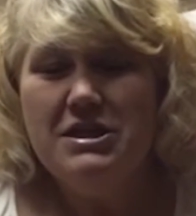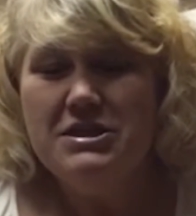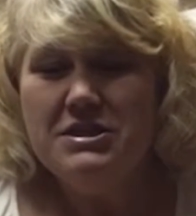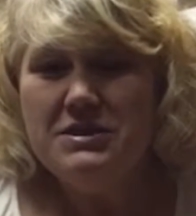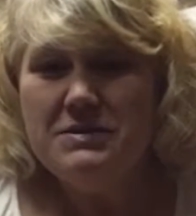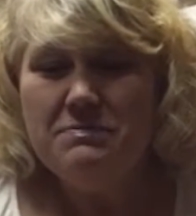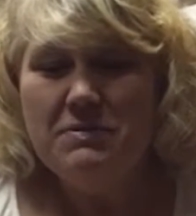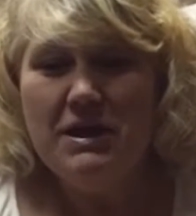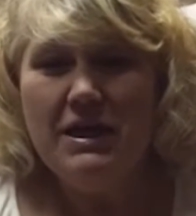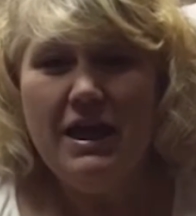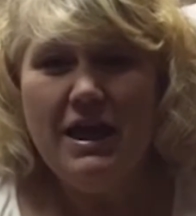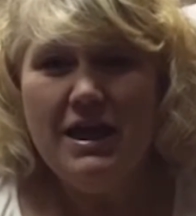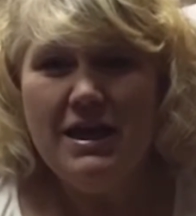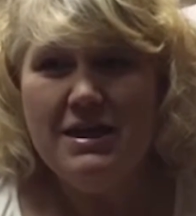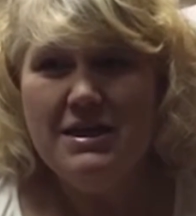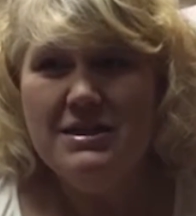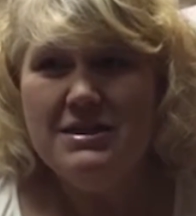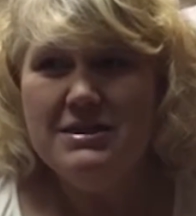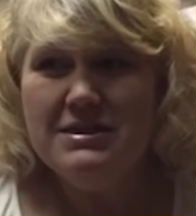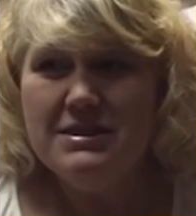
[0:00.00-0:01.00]
just
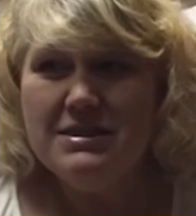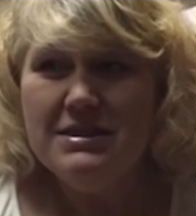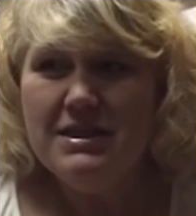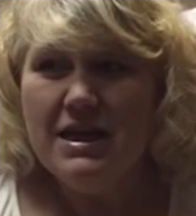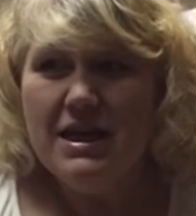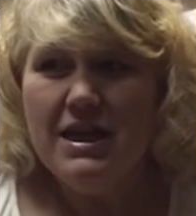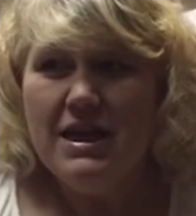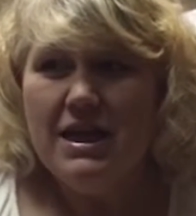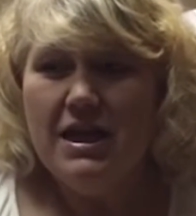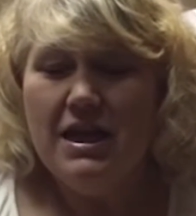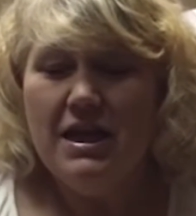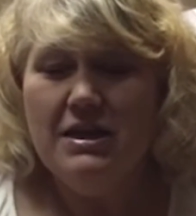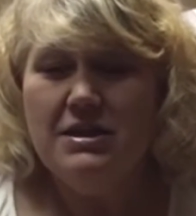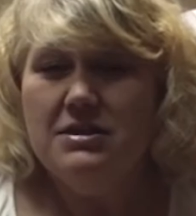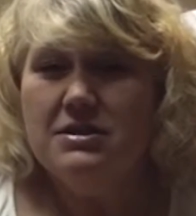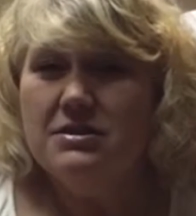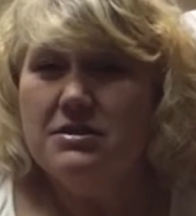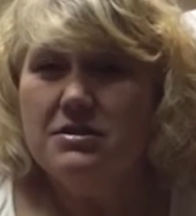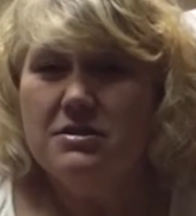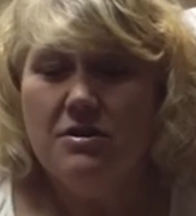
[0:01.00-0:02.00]
because
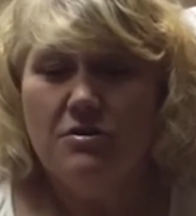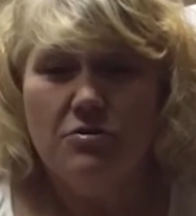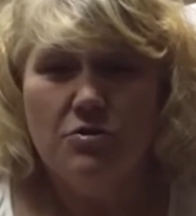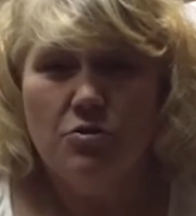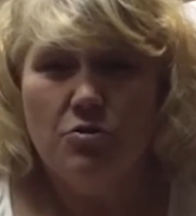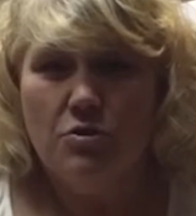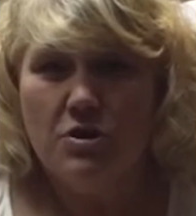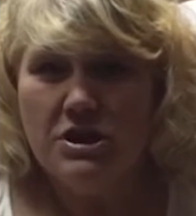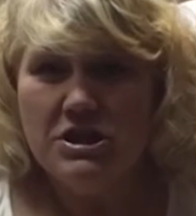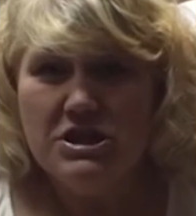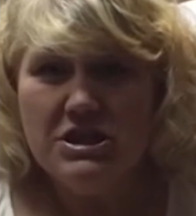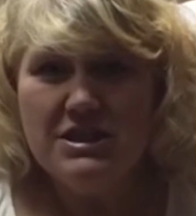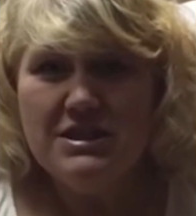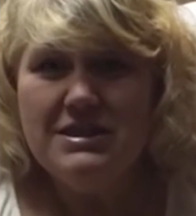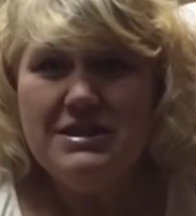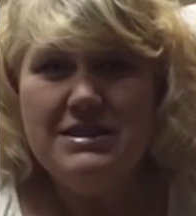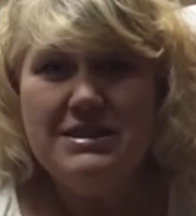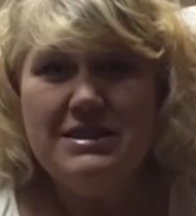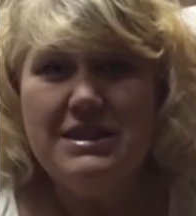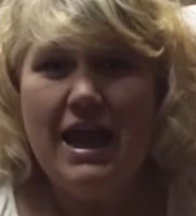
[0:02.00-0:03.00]
it's so
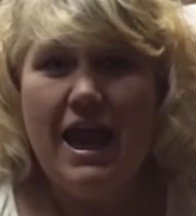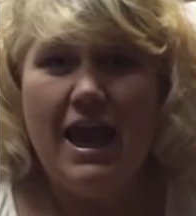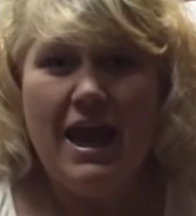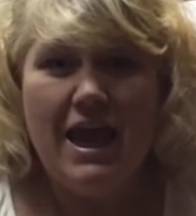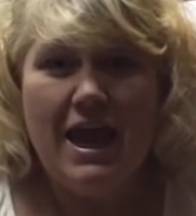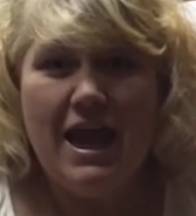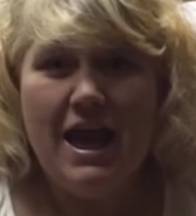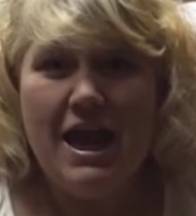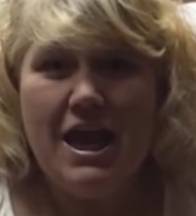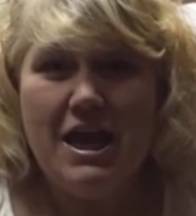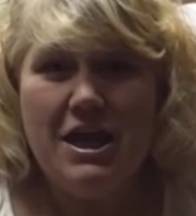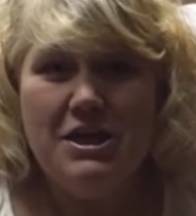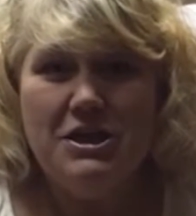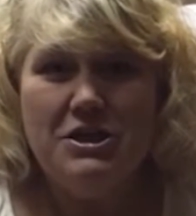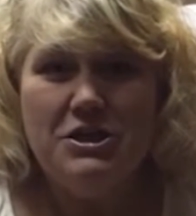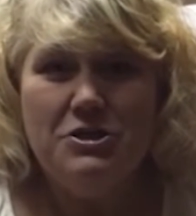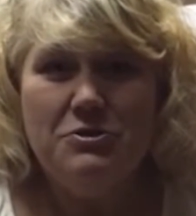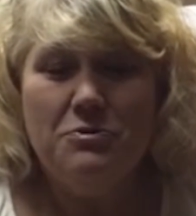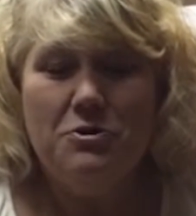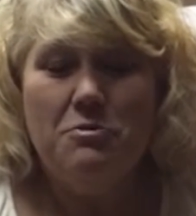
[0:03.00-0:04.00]
gorgeous,
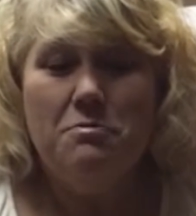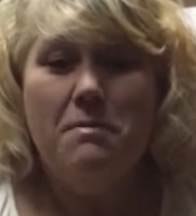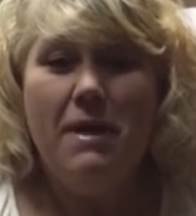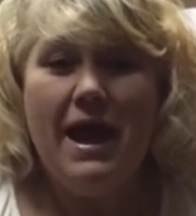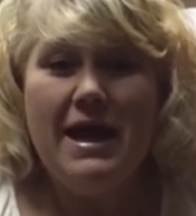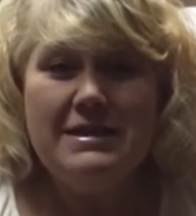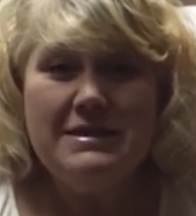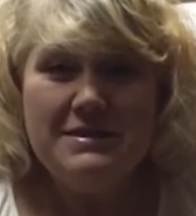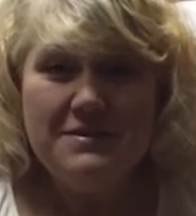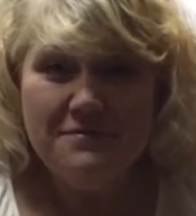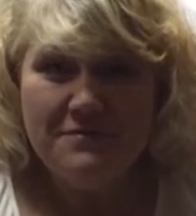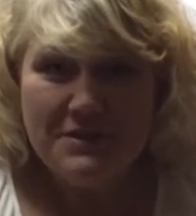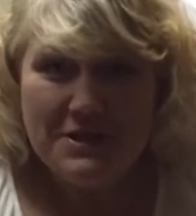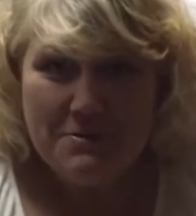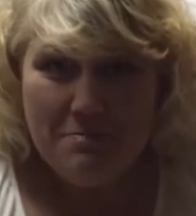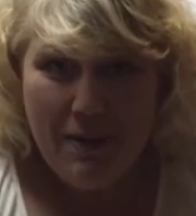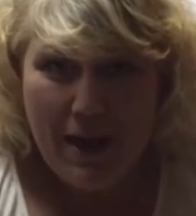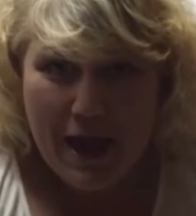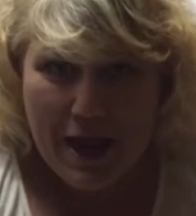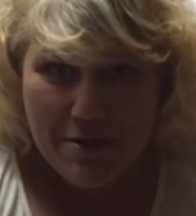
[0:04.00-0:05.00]
and you were
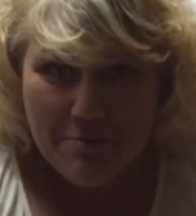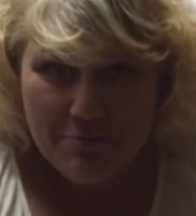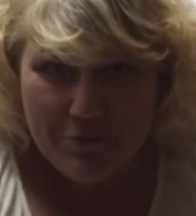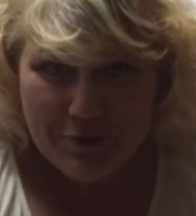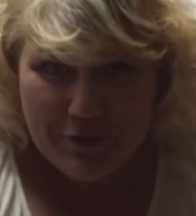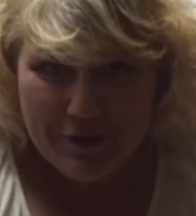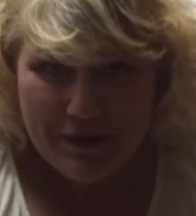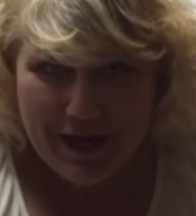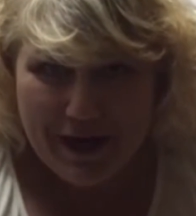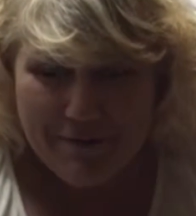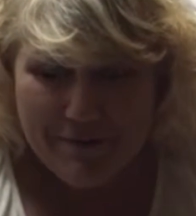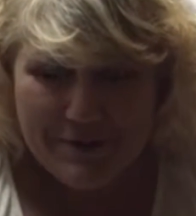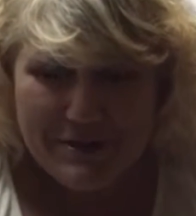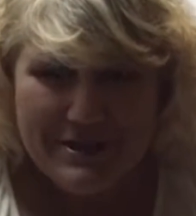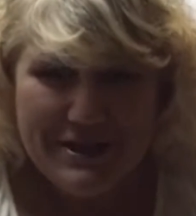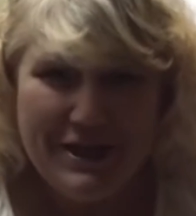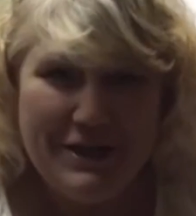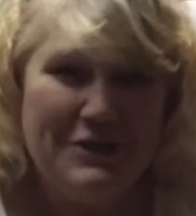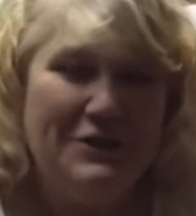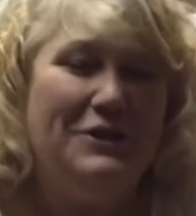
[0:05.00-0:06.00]
massively pampered, I will
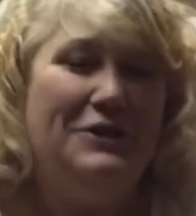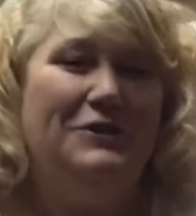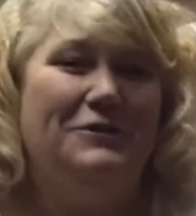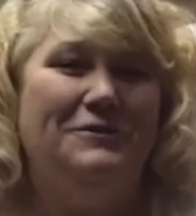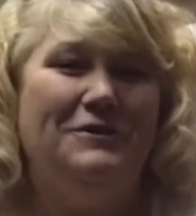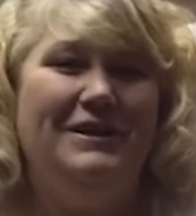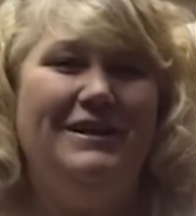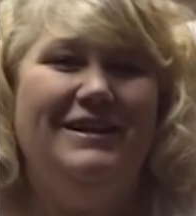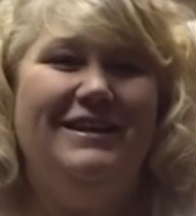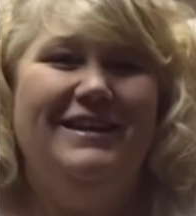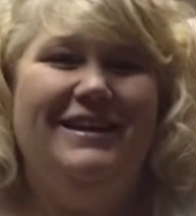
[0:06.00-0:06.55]
tell you.